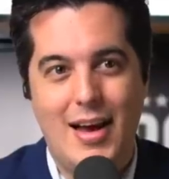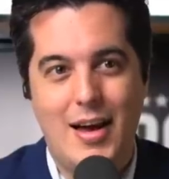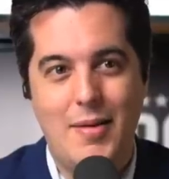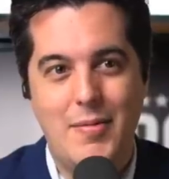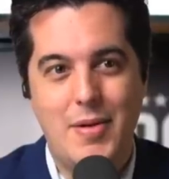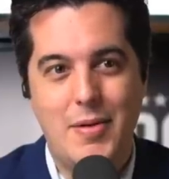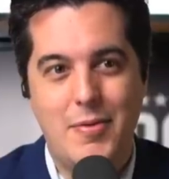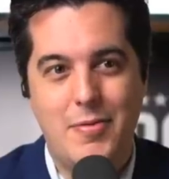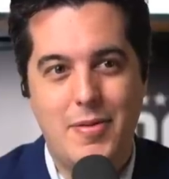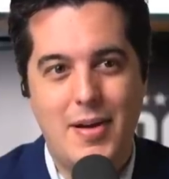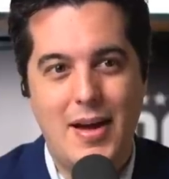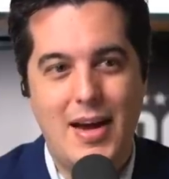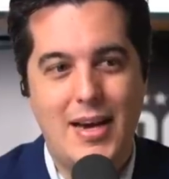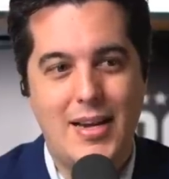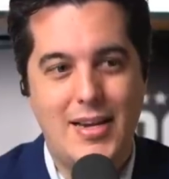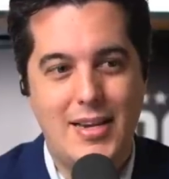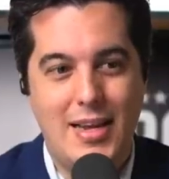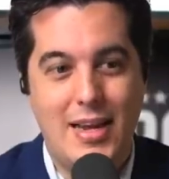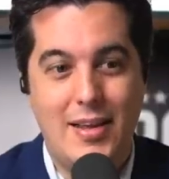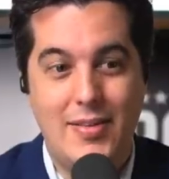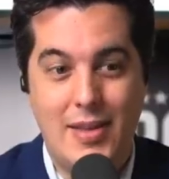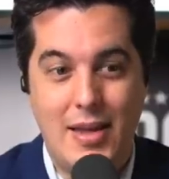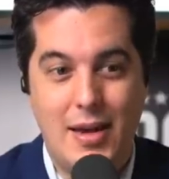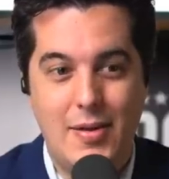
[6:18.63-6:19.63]
In fact,
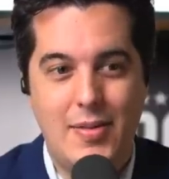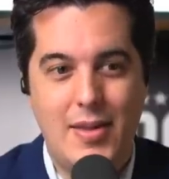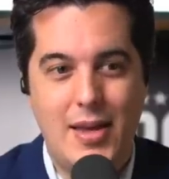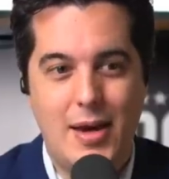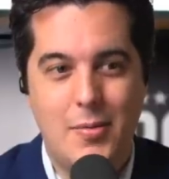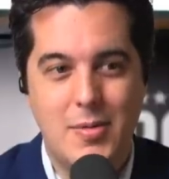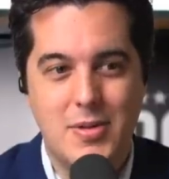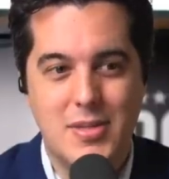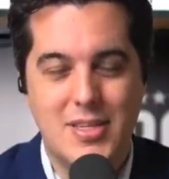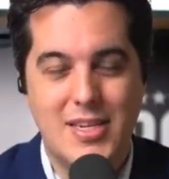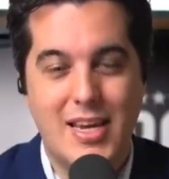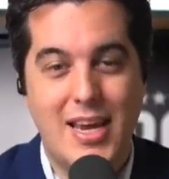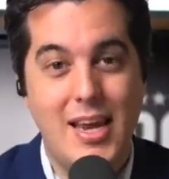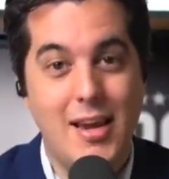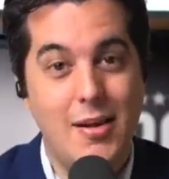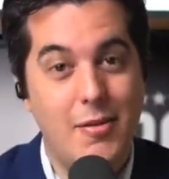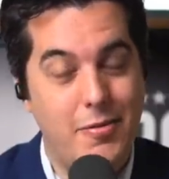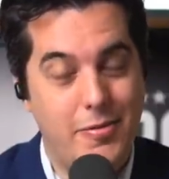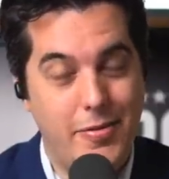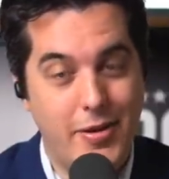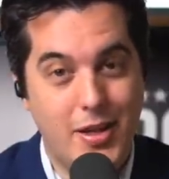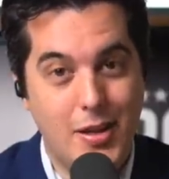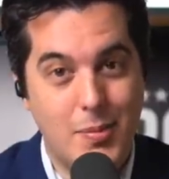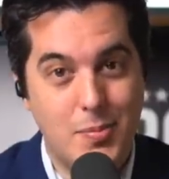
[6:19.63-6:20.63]
yeah, that was King
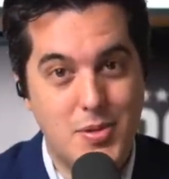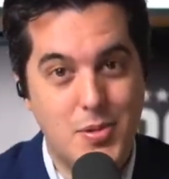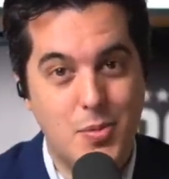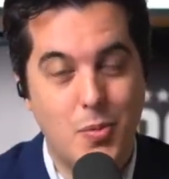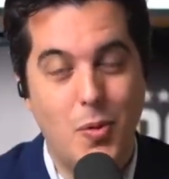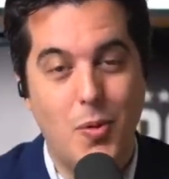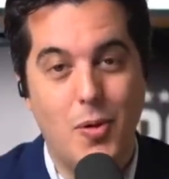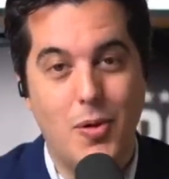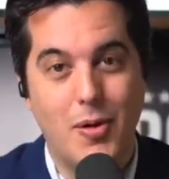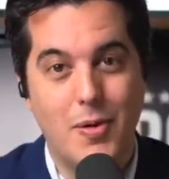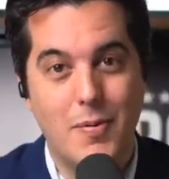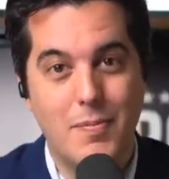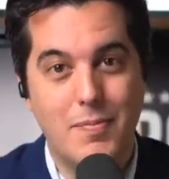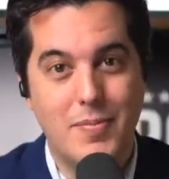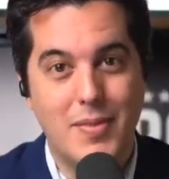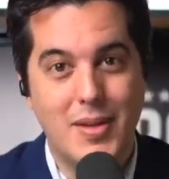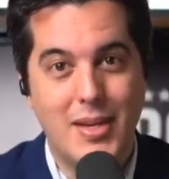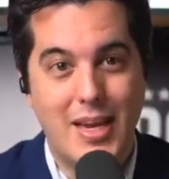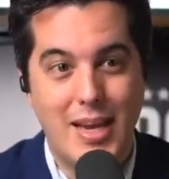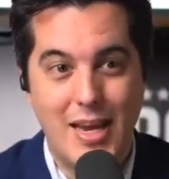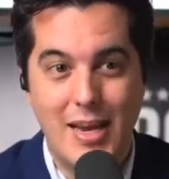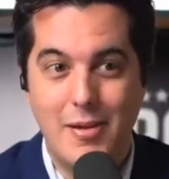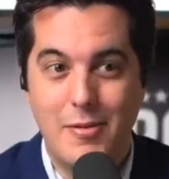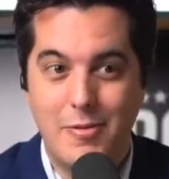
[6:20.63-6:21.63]
Philip's War.
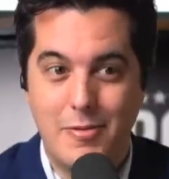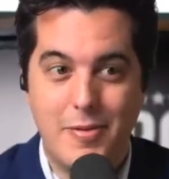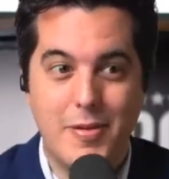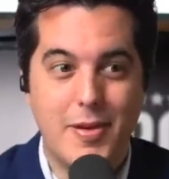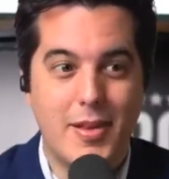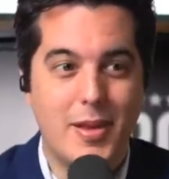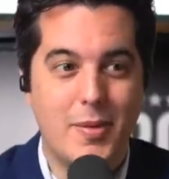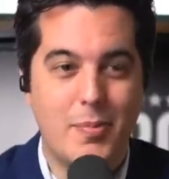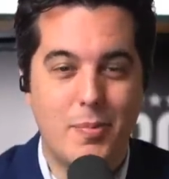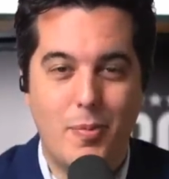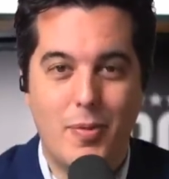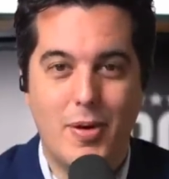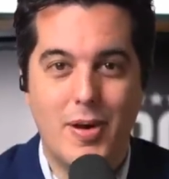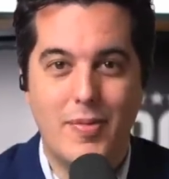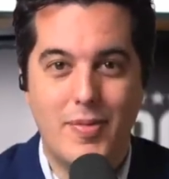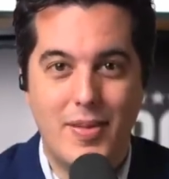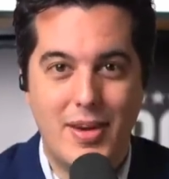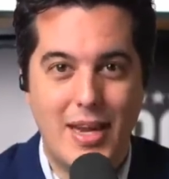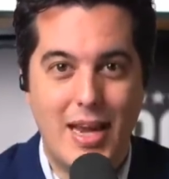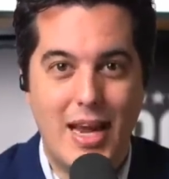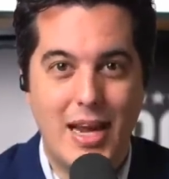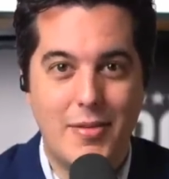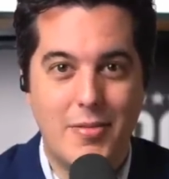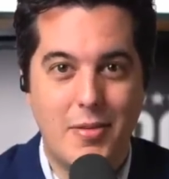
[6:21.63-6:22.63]
King Philip, one of the
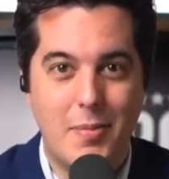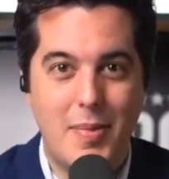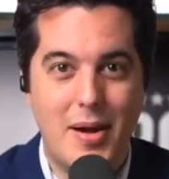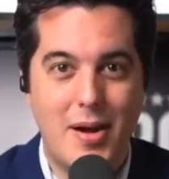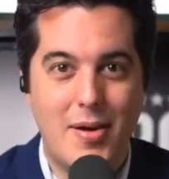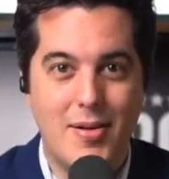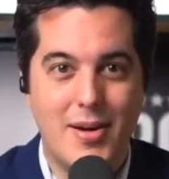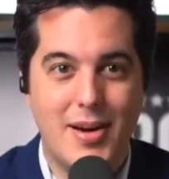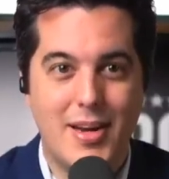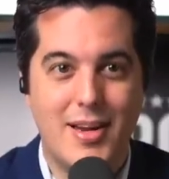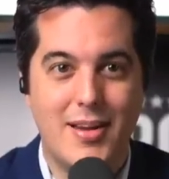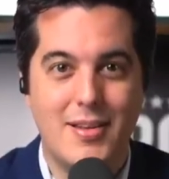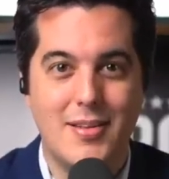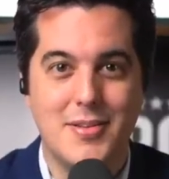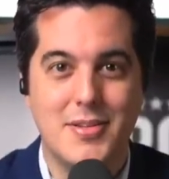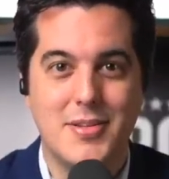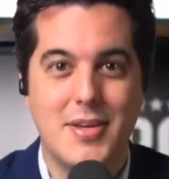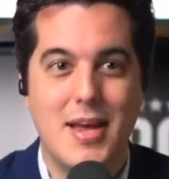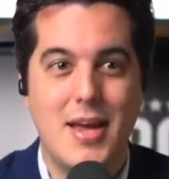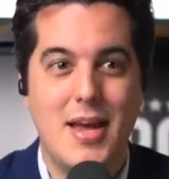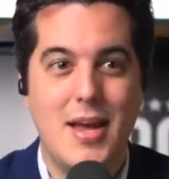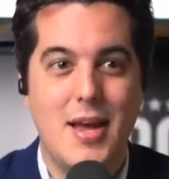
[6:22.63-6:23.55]
Native Americans,